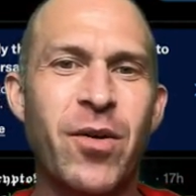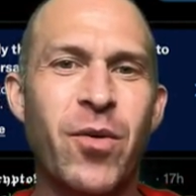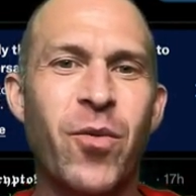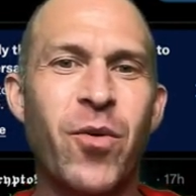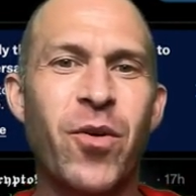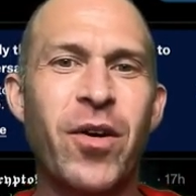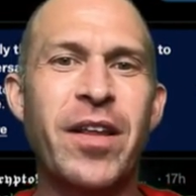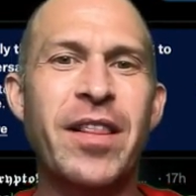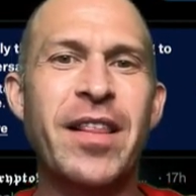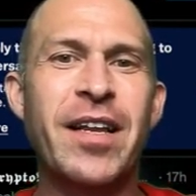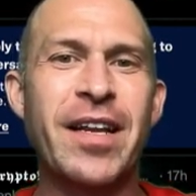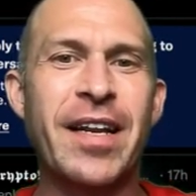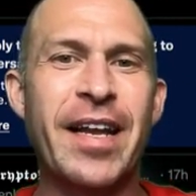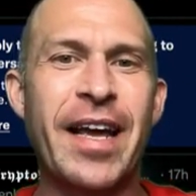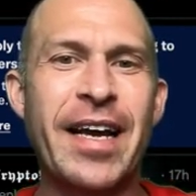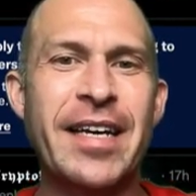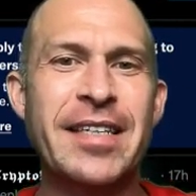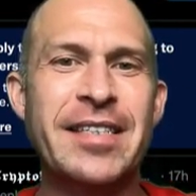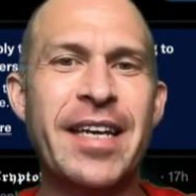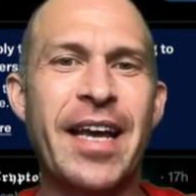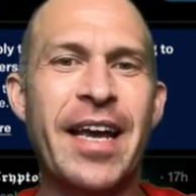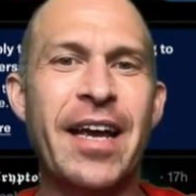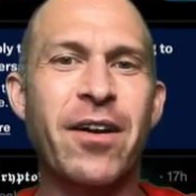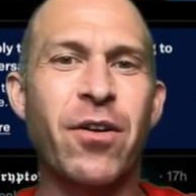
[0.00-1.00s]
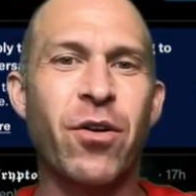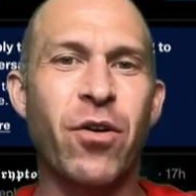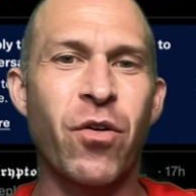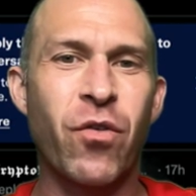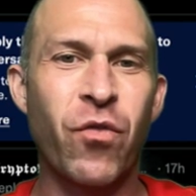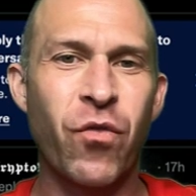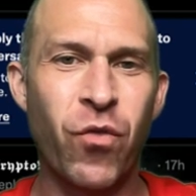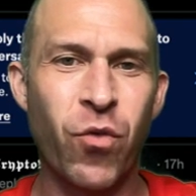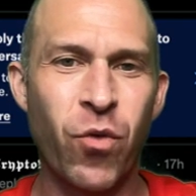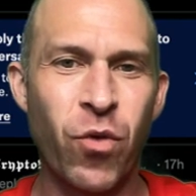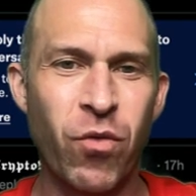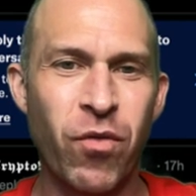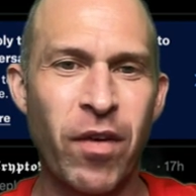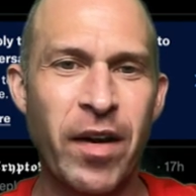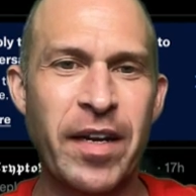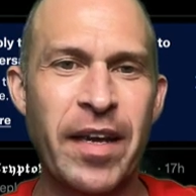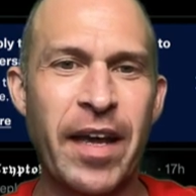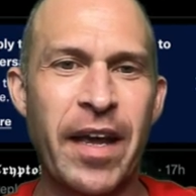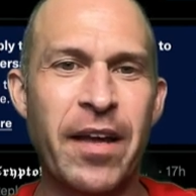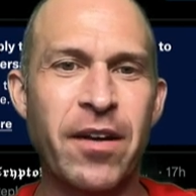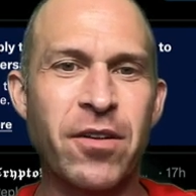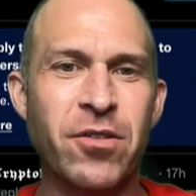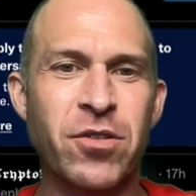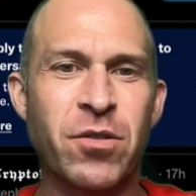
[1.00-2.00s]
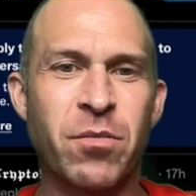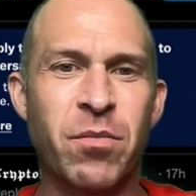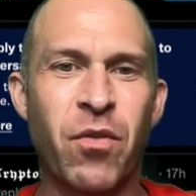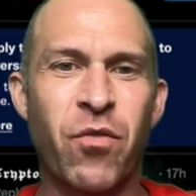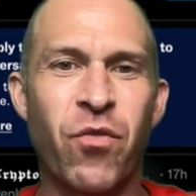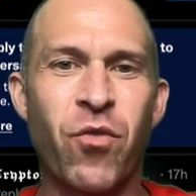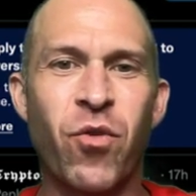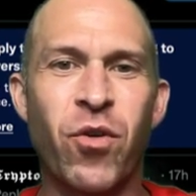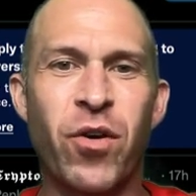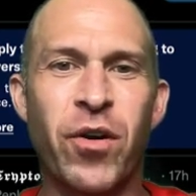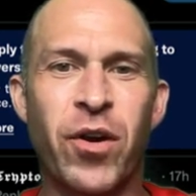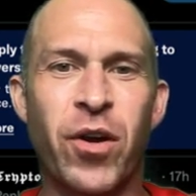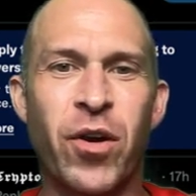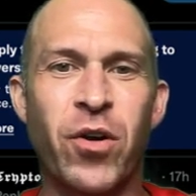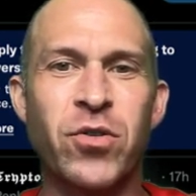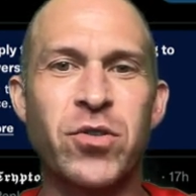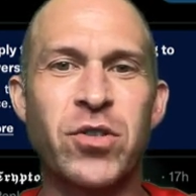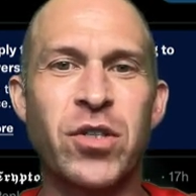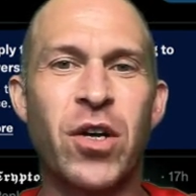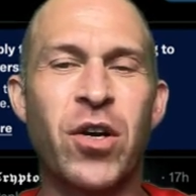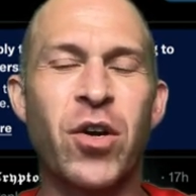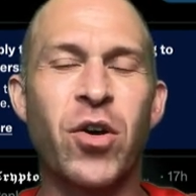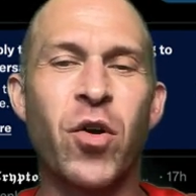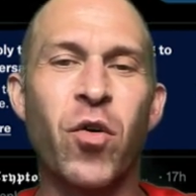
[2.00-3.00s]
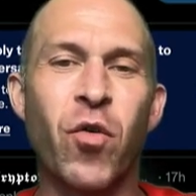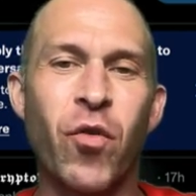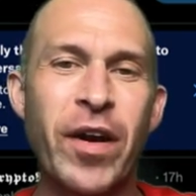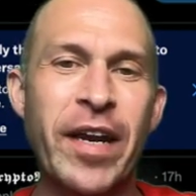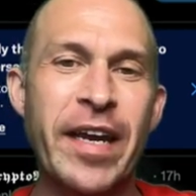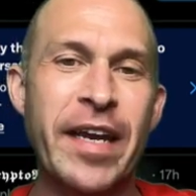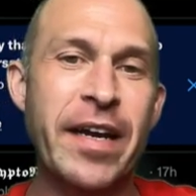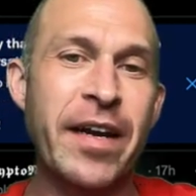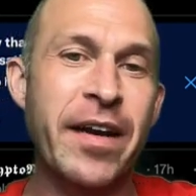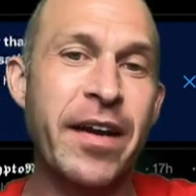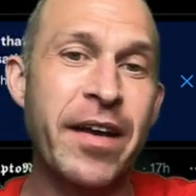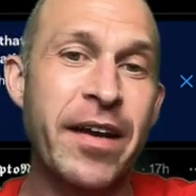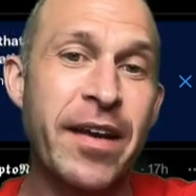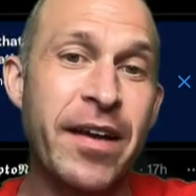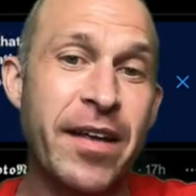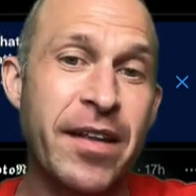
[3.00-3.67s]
We're in the last candle, four red candles before it goes green.